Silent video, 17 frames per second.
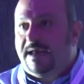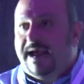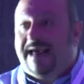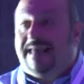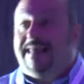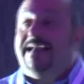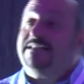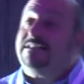
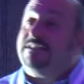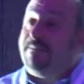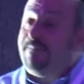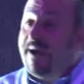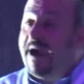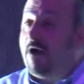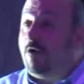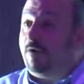And that's the
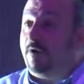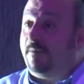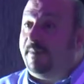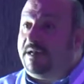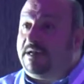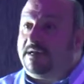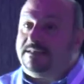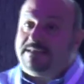power,
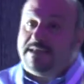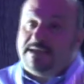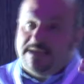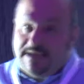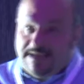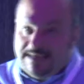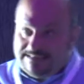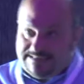because
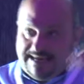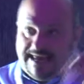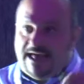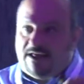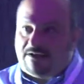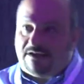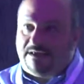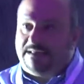it's
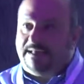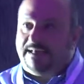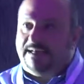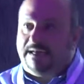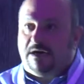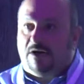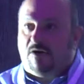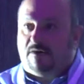
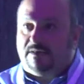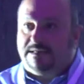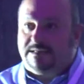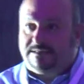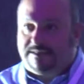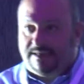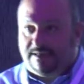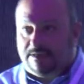calculating all
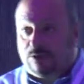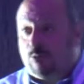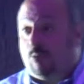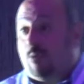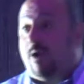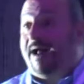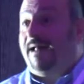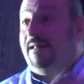these things
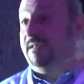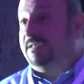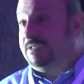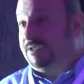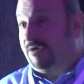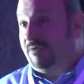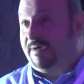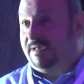while
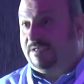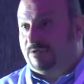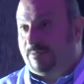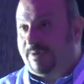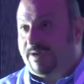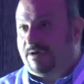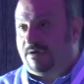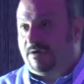it's doing its
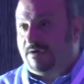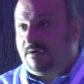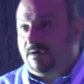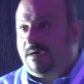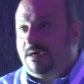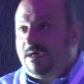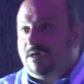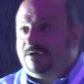render,
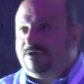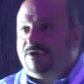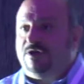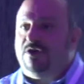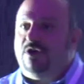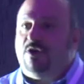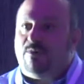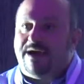so
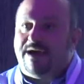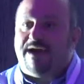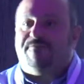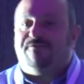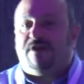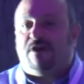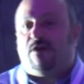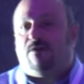you don't
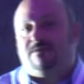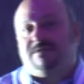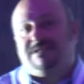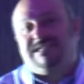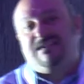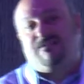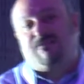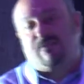have to go
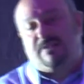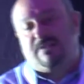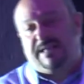into different